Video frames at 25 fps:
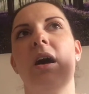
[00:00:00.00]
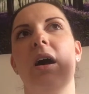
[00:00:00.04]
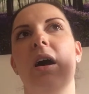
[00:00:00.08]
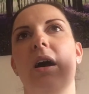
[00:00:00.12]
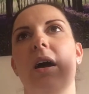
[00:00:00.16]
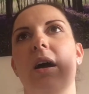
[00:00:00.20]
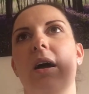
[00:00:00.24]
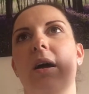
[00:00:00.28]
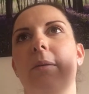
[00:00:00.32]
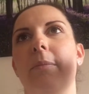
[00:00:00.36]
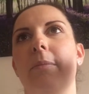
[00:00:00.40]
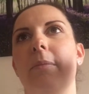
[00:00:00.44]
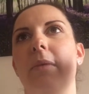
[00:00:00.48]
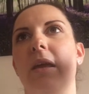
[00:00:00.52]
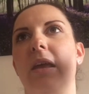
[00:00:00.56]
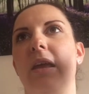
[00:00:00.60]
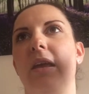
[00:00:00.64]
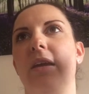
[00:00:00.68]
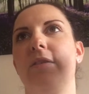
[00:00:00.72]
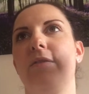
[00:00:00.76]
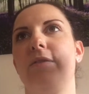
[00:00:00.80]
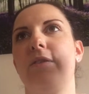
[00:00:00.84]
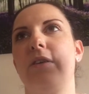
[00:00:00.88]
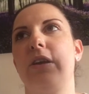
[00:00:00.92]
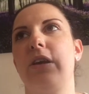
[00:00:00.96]

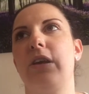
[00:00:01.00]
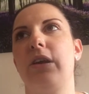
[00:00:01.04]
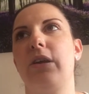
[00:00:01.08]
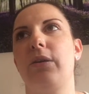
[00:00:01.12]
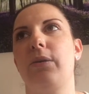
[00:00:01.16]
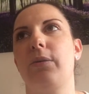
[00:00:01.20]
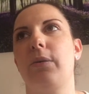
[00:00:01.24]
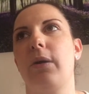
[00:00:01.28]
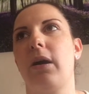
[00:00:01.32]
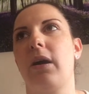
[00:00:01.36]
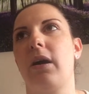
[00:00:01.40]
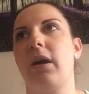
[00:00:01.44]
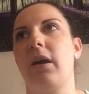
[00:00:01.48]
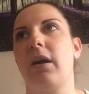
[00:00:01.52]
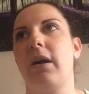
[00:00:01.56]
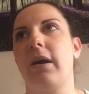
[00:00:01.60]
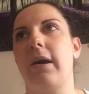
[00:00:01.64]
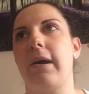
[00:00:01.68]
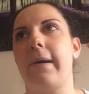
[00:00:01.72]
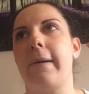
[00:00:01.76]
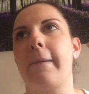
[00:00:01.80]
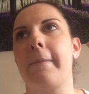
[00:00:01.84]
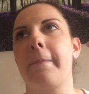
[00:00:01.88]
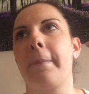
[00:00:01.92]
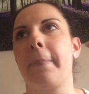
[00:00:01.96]
If you
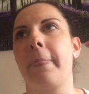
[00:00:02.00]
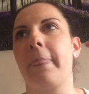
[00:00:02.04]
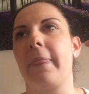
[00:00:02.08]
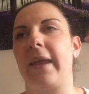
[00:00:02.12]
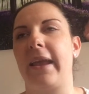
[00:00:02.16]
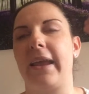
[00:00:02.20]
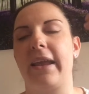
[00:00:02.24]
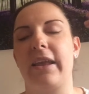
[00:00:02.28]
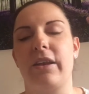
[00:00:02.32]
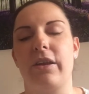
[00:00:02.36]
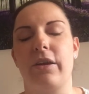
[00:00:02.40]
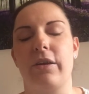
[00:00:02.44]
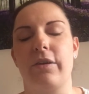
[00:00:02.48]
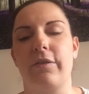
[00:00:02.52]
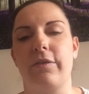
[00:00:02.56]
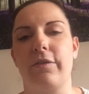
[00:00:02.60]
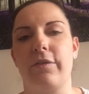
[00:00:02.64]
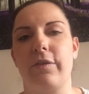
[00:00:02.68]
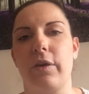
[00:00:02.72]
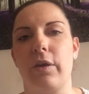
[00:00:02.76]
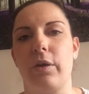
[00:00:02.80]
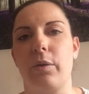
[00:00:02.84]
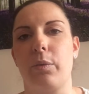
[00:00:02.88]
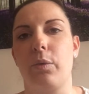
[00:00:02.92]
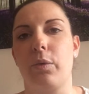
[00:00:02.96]
are thinking of
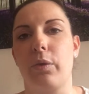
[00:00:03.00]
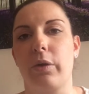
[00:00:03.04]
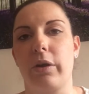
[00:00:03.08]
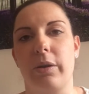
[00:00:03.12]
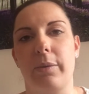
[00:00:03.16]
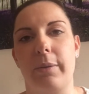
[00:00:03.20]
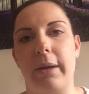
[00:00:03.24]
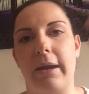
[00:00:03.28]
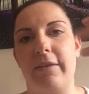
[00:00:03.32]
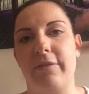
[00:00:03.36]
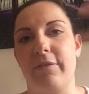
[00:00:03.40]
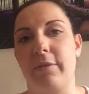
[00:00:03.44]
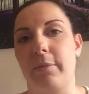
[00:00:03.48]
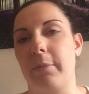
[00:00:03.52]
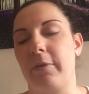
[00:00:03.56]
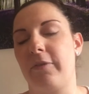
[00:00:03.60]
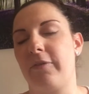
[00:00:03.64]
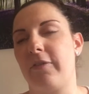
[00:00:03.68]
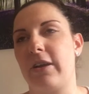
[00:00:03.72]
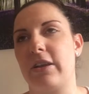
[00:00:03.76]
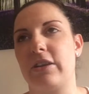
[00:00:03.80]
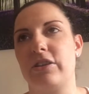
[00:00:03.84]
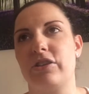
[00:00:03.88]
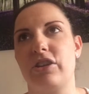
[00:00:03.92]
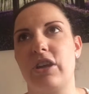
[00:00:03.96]
walking away from a
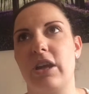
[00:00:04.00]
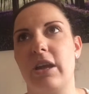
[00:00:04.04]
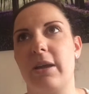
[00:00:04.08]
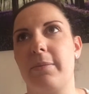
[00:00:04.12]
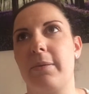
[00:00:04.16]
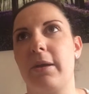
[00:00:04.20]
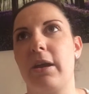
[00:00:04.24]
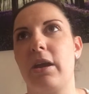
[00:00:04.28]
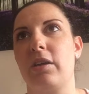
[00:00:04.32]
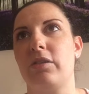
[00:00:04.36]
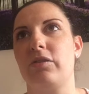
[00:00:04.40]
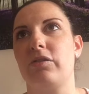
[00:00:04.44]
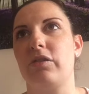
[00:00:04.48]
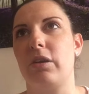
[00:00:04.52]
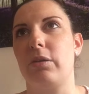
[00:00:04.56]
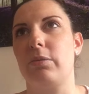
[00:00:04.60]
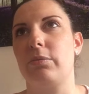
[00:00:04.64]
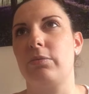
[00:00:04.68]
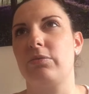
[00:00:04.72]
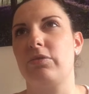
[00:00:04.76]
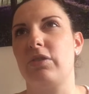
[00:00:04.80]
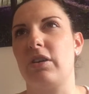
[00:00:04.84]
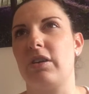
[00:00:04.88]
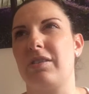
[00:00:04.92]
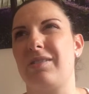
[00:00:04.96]
friendship,
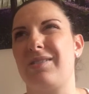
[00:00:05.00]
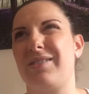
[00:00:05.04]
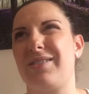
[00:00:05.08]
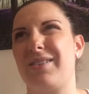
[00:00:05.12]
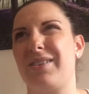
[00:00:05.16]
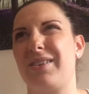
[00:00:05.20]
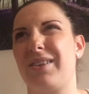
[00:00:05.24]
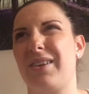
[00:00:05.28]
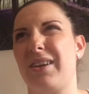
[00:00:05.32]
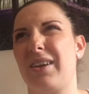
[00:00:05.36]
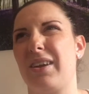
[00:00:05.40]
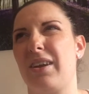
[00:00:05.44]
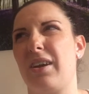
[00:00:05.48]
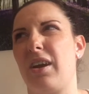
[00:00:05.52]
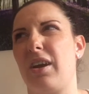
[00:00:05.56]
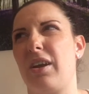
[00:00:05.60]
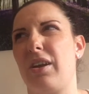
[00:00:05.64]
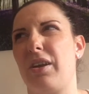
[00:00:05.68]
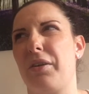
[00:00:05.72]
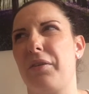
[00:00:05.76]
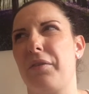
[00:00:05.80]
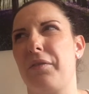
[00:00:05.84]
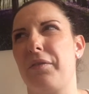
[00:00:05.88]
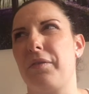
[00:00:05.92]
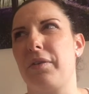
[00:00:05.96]
don't just
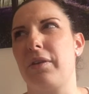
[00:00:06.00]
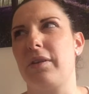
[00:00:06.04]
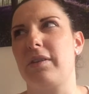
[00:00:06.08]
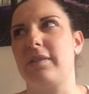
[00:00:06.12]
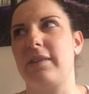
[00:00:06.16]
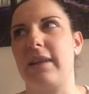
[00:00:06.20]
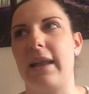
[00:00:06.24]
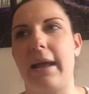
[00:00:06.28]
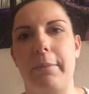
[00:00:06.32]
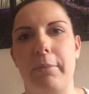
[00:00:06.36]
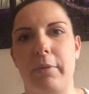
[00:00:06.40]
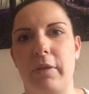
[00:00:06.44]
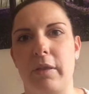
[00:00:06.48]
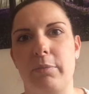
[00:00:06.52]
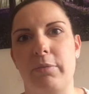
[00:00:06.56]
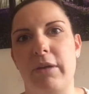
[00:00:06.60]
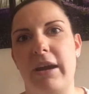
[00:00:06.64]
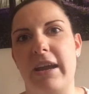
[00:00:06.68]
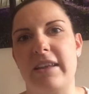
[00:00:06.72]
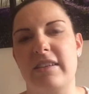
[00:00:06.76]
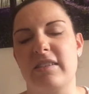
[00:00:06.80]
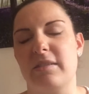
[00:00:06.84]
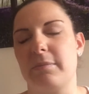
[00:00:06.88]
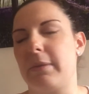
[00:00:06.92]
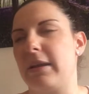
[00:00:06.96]
kind of slam on the
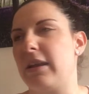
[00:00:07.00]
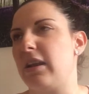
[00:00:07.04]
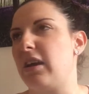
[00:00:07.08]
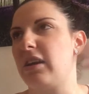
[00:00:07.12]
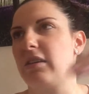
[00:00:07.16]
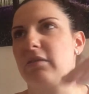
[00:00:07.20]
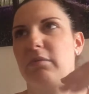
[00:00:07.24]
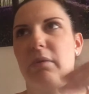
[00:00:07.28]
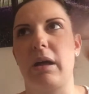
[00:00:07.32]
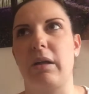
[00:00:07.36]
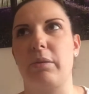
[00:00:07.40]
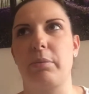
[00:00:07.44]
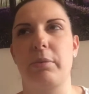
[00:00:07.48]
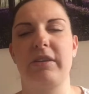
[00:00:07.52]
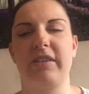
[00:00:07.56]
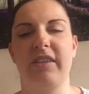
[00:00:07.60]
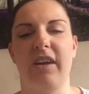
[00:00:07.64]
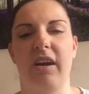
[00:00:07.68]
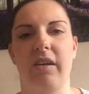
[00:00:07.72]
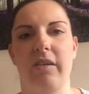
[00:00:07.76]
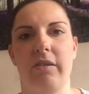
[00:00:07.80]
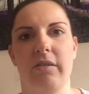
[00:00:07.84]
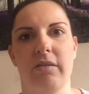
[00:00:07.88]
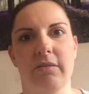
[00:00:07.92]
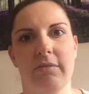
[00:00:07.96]
brakes and be like, well, we're
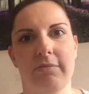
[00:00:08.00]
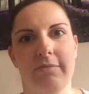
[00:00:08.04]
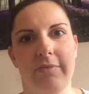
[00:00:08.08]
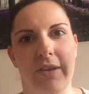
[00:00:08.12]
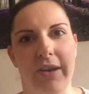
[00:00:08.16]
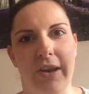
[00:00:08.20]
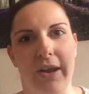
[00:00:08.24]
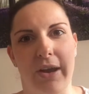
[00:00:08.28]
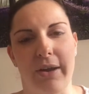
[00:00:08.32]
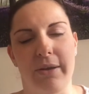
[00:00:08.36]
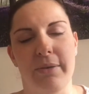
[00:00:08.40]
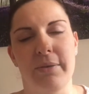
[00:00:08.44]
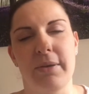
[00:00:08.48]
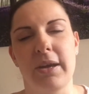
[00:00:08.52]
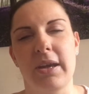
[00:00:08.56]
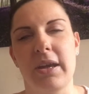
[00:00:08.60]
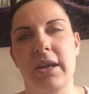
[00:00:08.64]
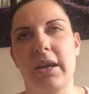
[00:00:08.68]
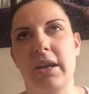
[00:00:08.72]
done, you know.